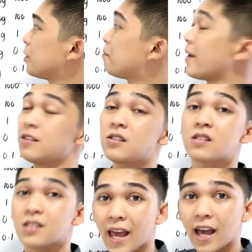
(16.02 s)
with
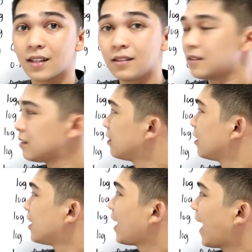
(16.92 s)
base 10
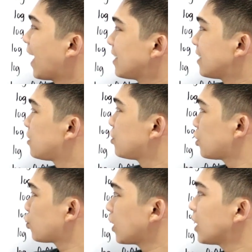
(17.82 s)
and is
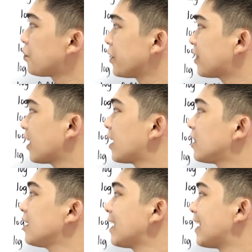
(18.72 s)
usually
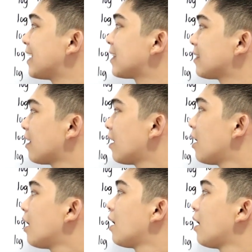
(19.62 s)
written in
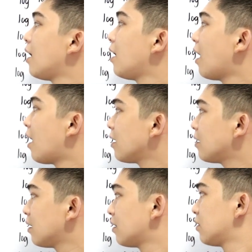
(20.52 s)

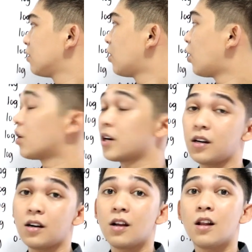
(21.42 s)
log
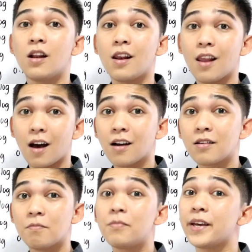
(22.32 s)
or log
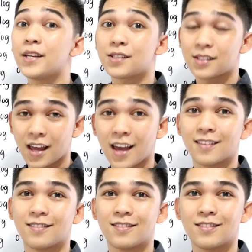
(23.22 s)
base 10.
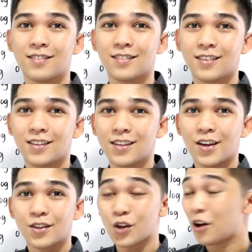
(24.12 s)

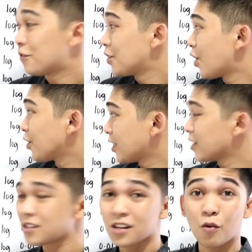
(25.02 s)
So if you
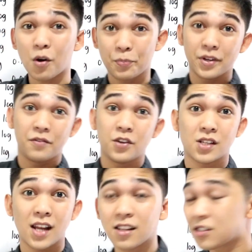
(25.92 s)
notice in our previous
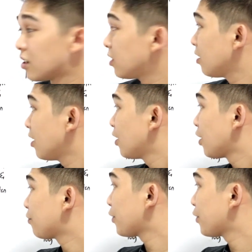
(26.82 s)
lesson, if